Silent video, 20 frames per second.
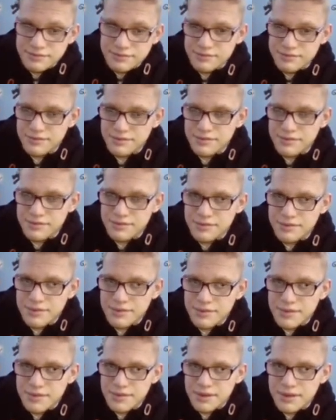Yeah,
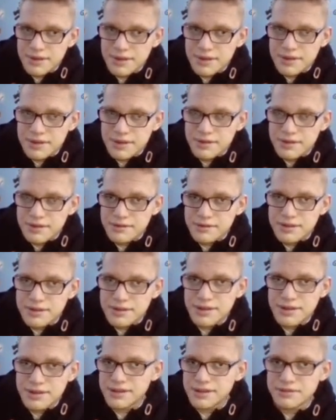I got him in the shot.
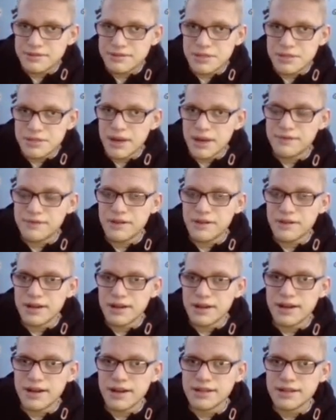It was my
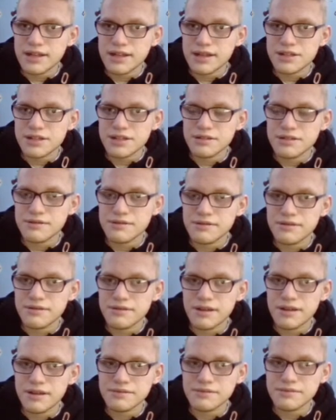fault. I should have.
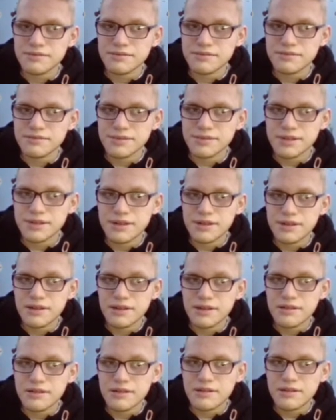
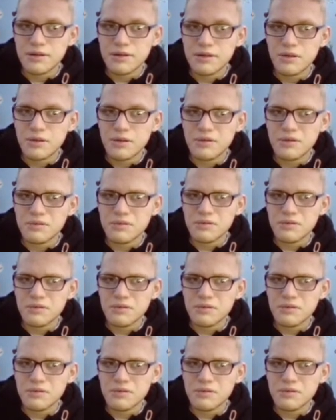Yeah.